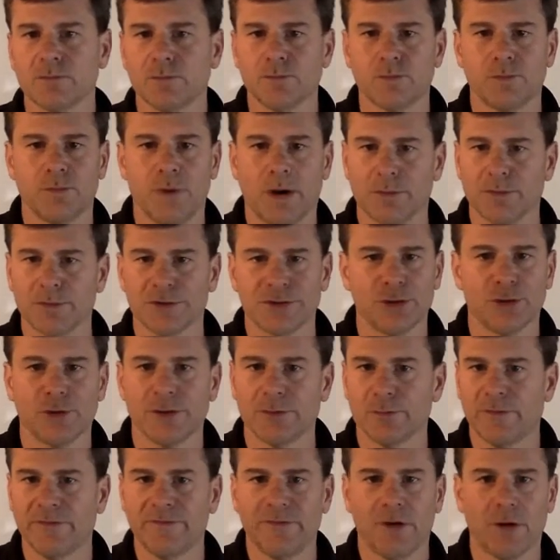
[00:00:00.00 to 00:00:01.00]
what we're
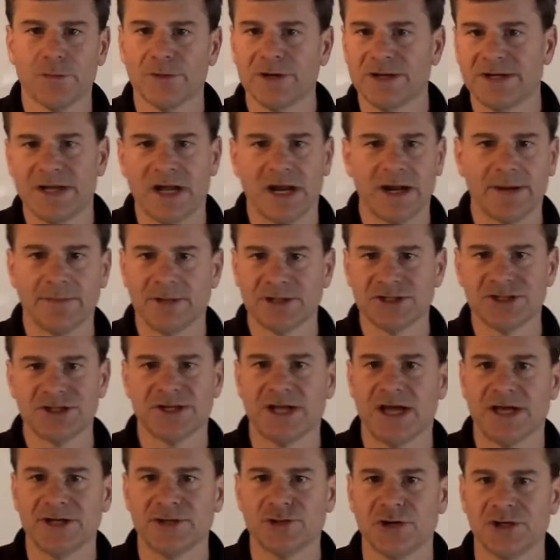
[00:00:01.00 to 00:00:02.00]
doing, we've already done a bunch of
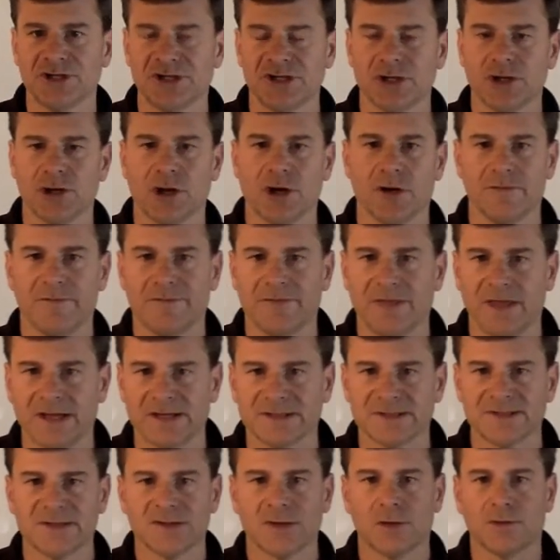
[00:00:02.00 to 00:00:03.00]
titration curve
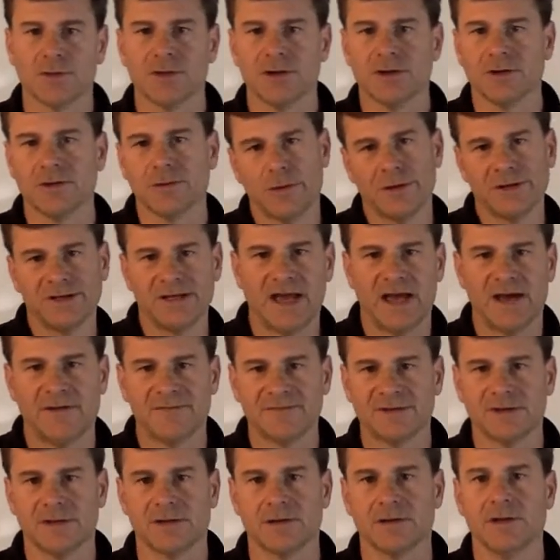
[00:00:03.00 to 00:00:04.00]
things. So you're going to
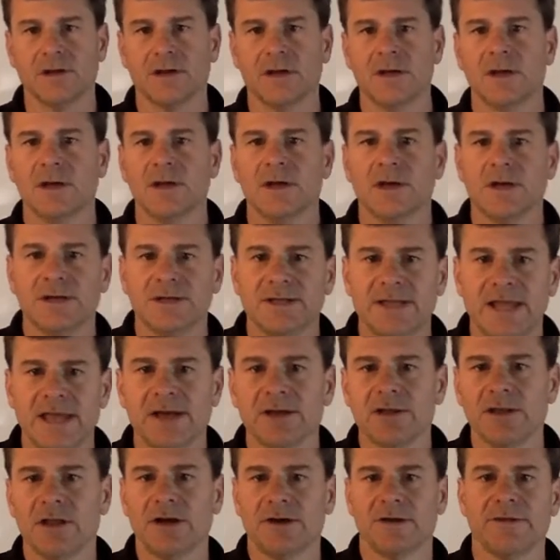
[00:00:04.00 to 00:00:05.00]
have to take
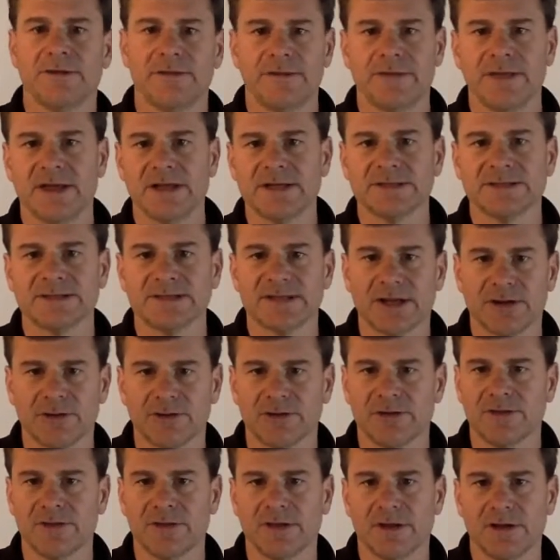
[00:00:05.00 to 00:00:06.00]
a lot of the things that
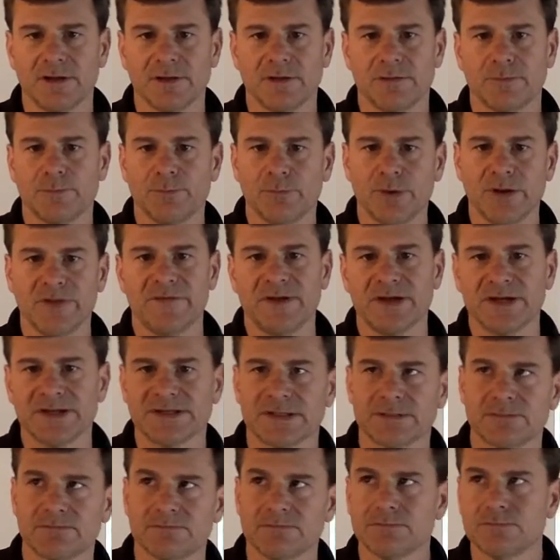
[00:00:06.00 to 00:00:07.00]
are in the
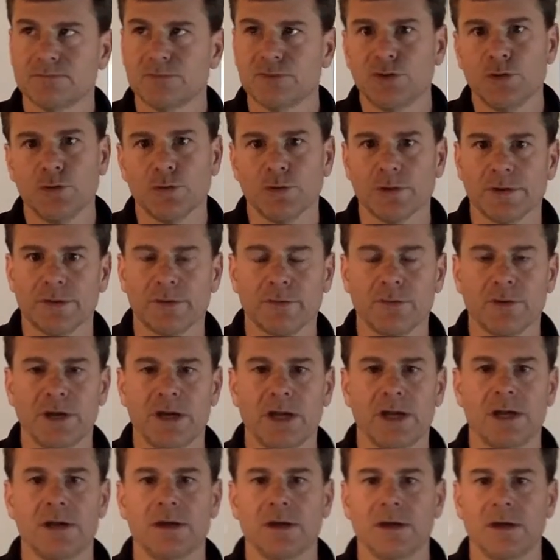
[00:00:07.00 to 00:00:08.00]
previous 2 or
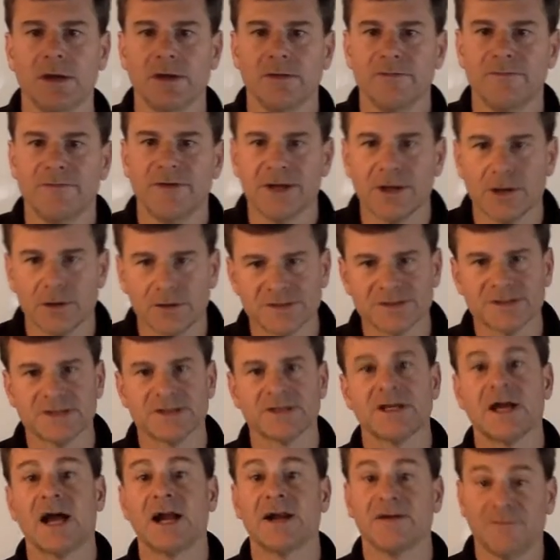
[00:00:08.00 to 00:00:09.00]
3 videos
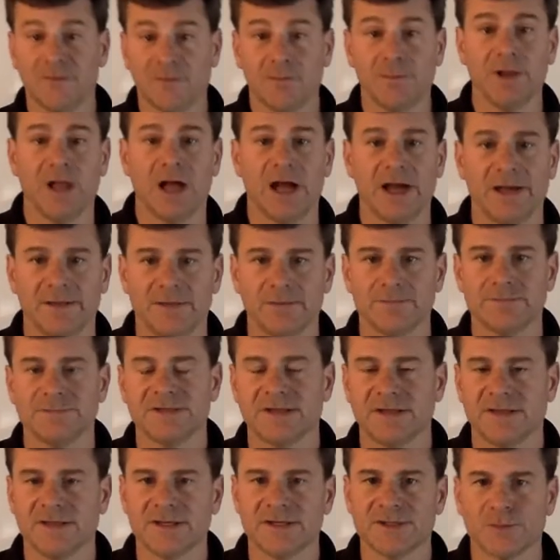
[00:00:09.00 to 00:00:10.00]
and kind of apply them
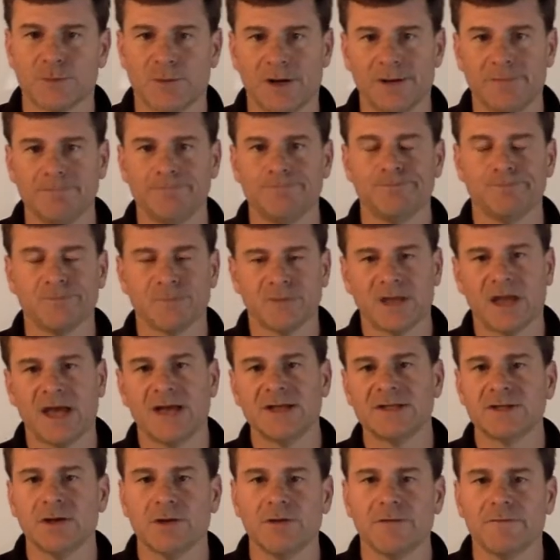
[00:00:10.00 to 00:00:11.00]
to this one.
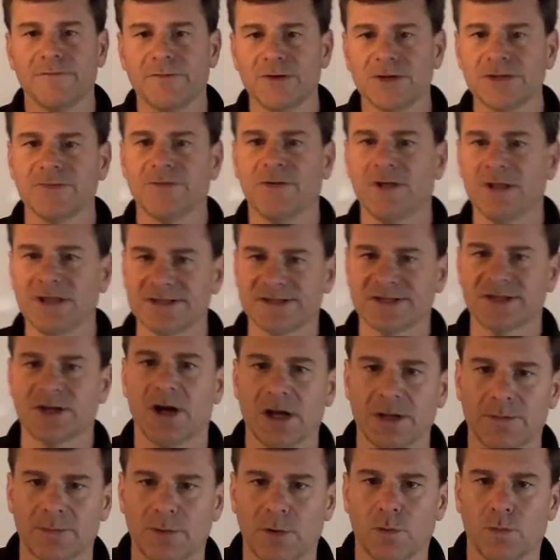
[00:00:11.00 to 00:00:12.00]
Okay, so first of all, let's
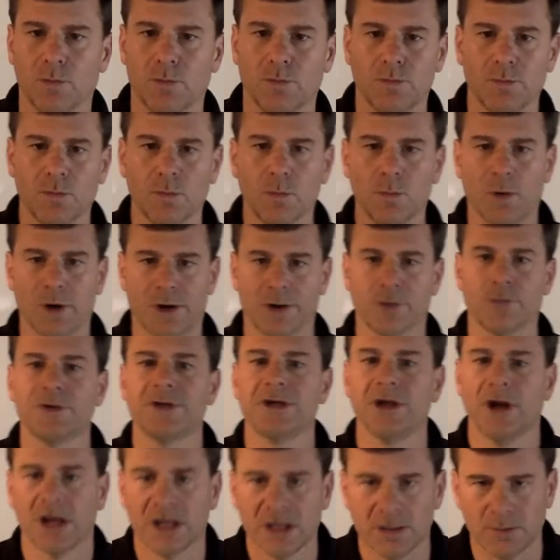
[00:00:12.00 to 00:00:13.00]
talk about what are we
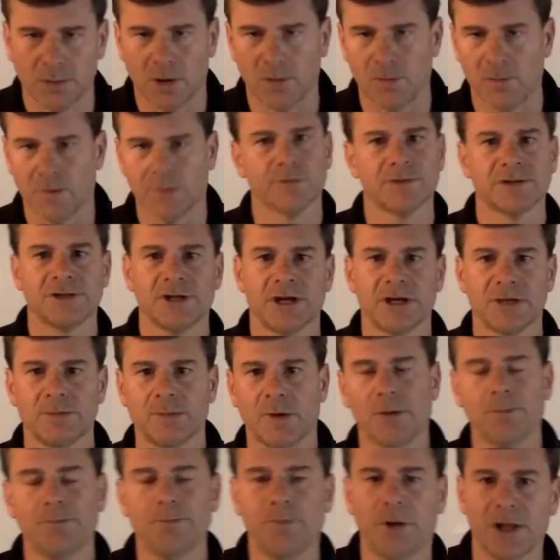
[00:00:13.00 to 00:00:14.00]
talking about when we're talking
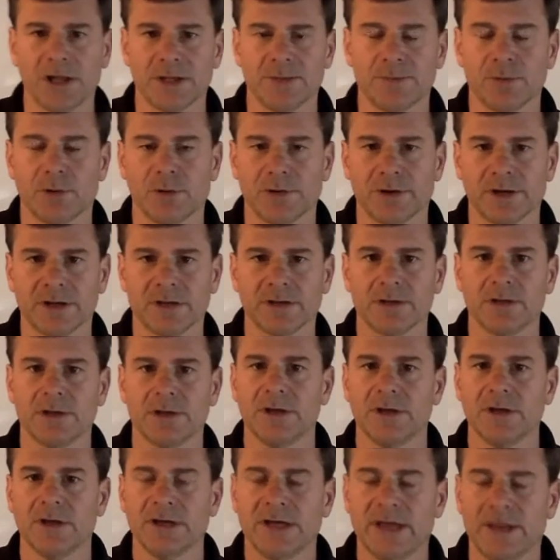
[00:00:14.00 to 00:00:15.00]
about polyprotic
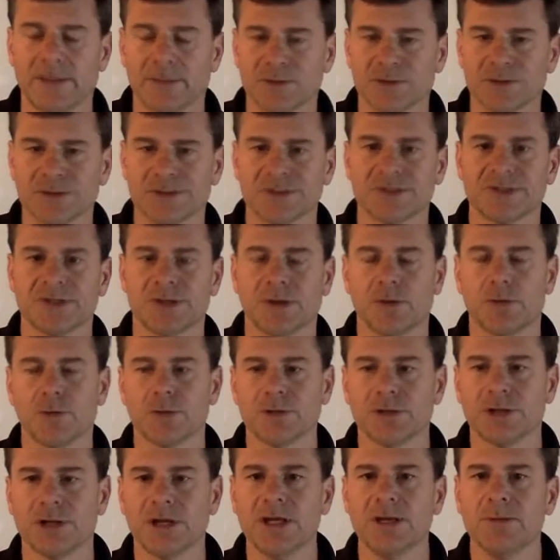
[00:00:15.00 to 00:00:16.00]
chemicals. So
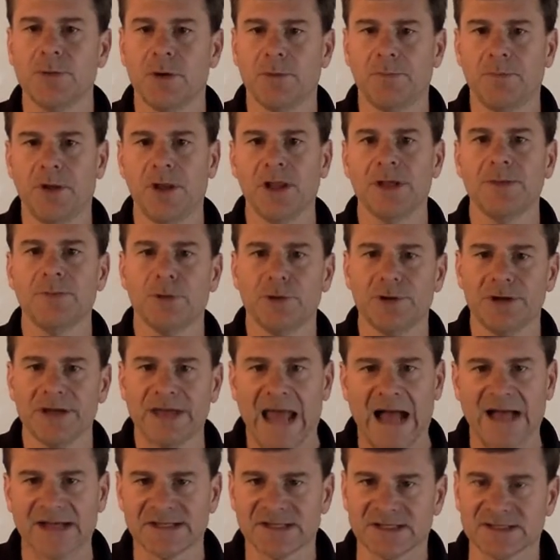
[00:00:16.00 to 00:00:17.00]
we're talking about polyprotic
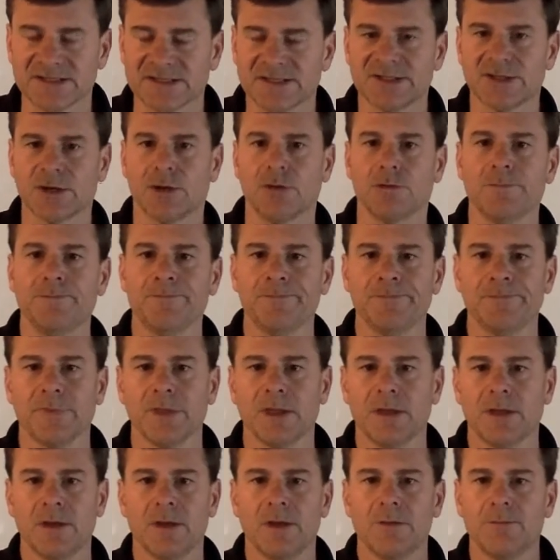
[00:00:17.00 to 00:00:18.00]
acids. So
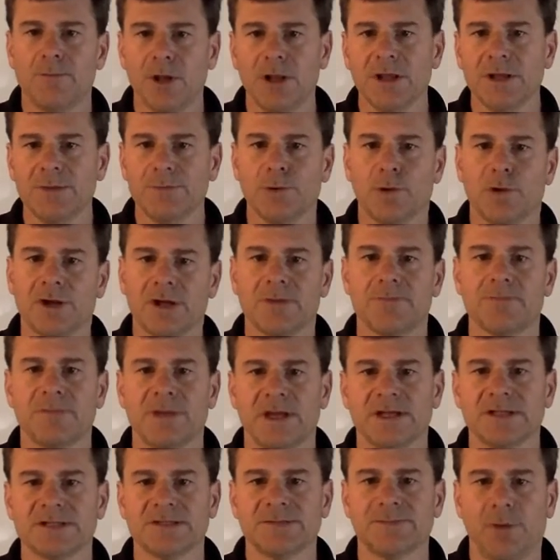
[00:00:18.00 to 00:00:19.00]
polyprotic
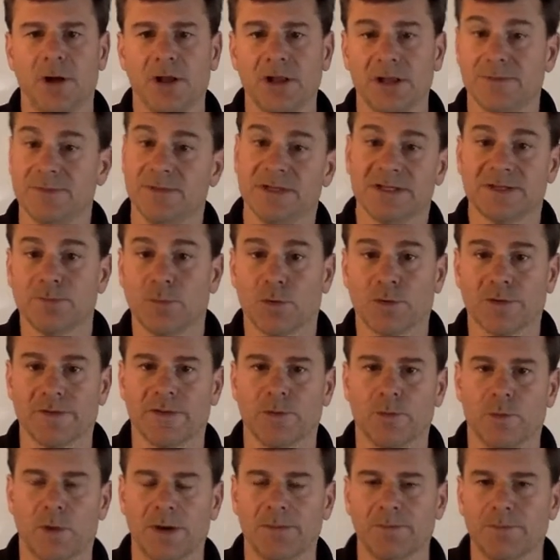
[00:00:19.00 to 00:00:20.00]
means poly means more
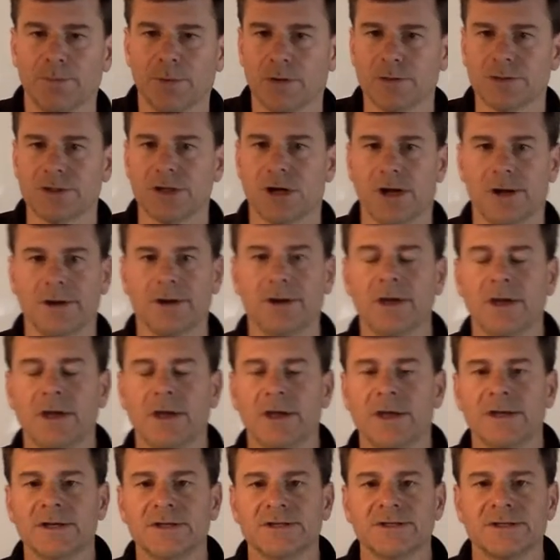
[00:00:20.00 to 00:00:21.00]
than one proton.
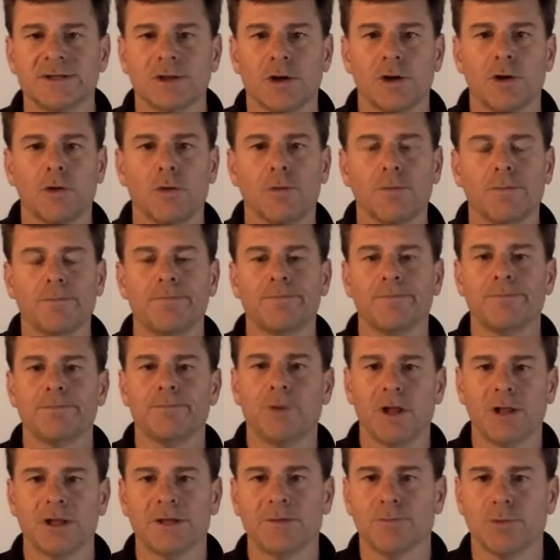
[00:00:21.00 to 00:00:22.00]
So
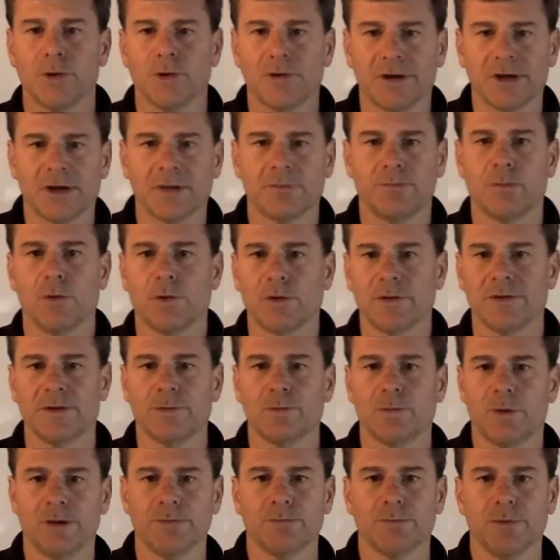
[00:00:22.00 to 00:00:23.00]
polyprotic, more
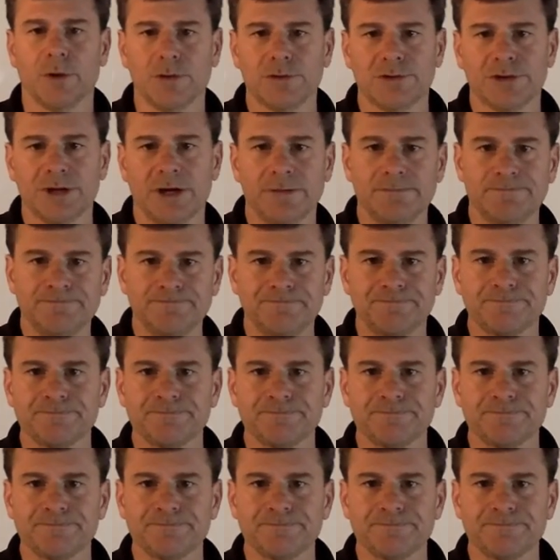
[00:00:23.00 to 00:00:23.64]
than one proton.